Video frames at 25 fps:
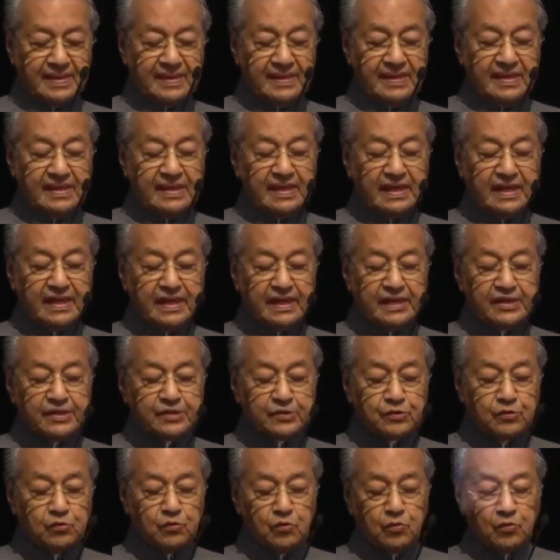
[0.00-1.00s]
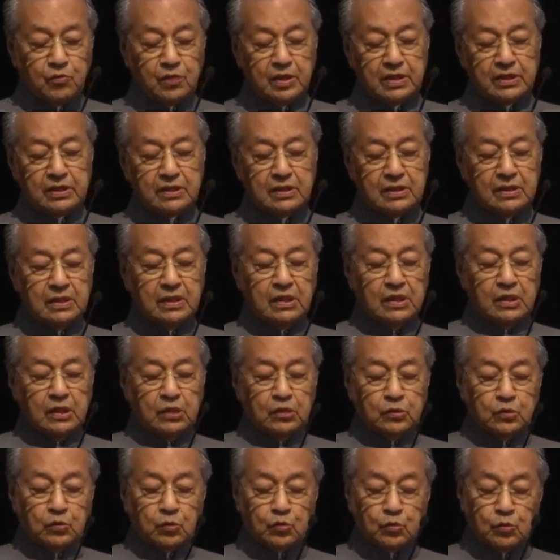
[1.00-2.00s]
In case no one
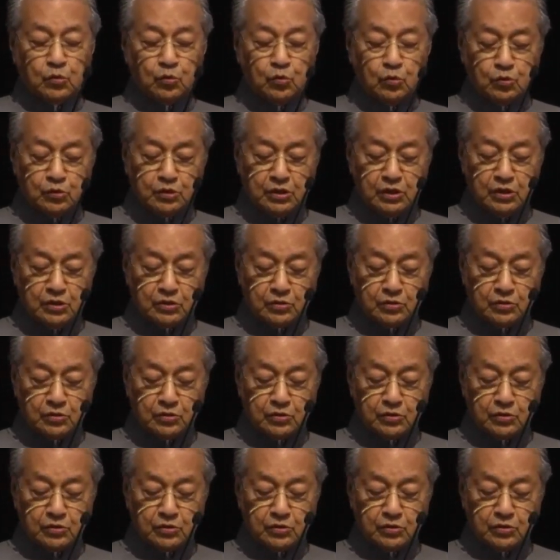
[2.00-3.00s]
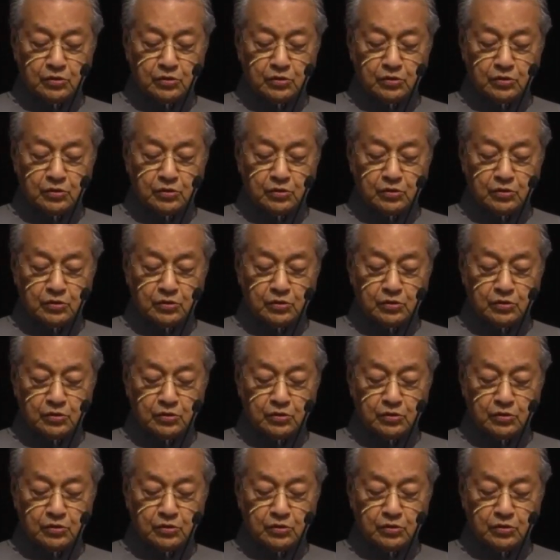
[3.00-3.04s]
took notice of what I had